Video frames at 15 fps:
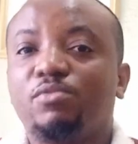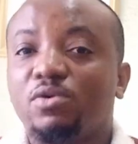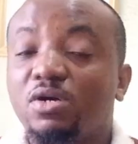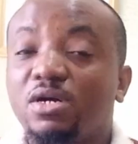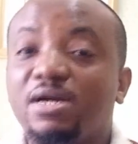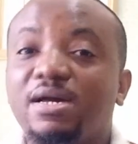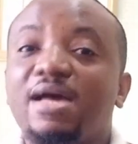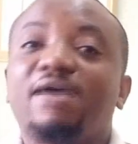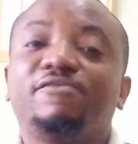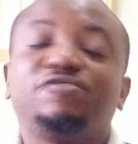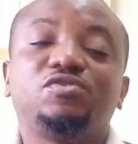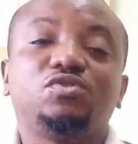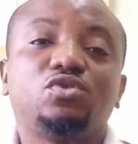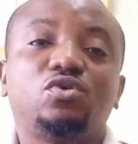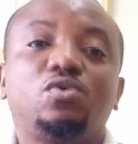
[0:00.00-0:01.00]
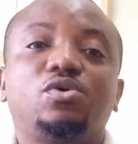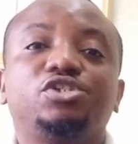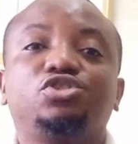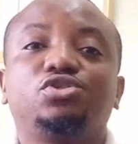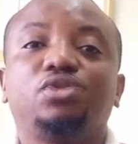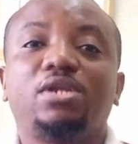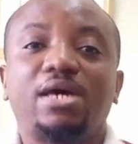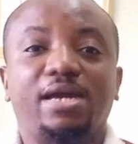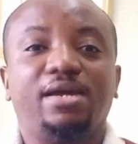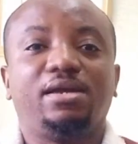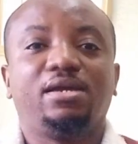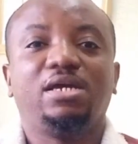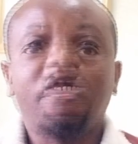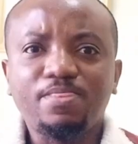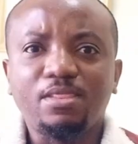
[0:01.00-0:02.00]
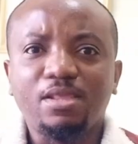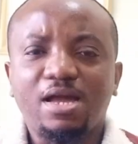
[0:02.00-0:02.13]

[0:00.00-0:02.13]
longer, I have to know what you like.